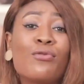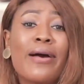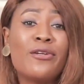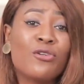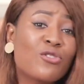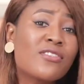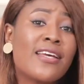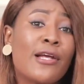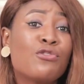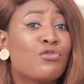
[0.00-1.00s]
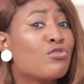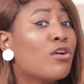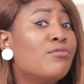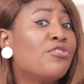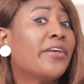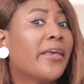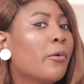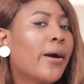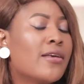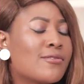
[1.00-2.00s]
my doctor said I should stop
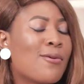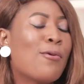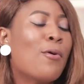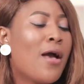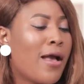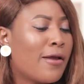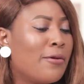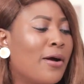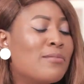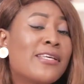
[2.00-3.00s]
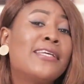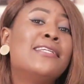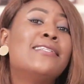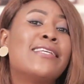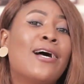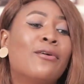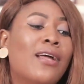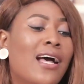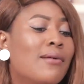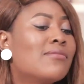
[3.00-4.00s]
drinking wine. So, you know, I'm taking it
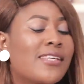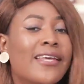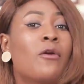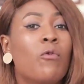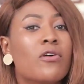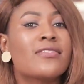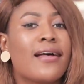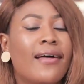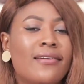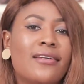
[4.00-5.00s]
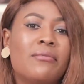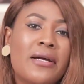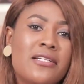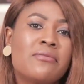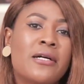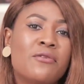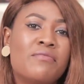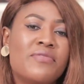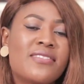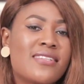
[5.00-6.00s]
down. I'm taking water and uh, minding my
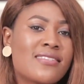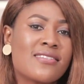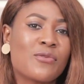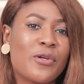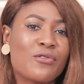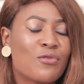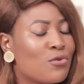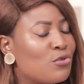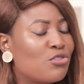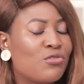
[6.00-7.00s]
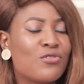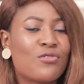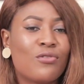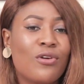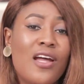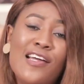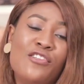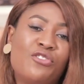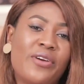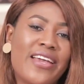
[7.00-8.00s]
own business as well. So you should also
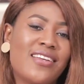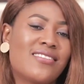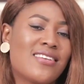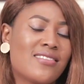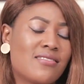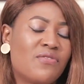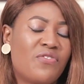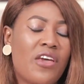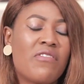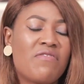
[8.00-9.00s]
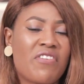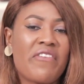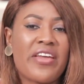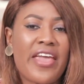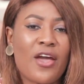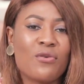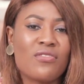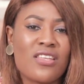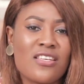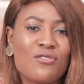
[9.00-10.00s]
try it. It's very, very healthy
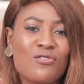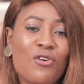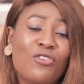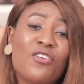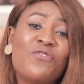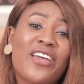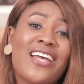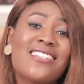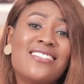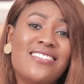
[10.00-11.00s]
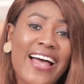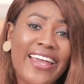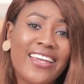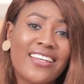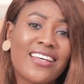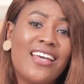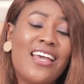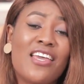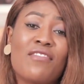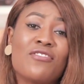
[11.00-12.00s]
please. So don't forget to like,
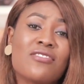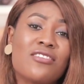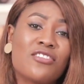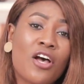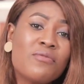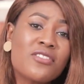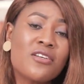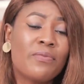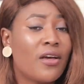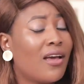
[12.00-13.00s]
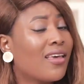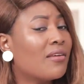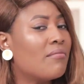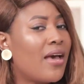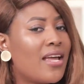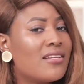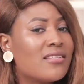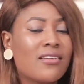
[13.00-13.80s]
give us a thumbs up, comment,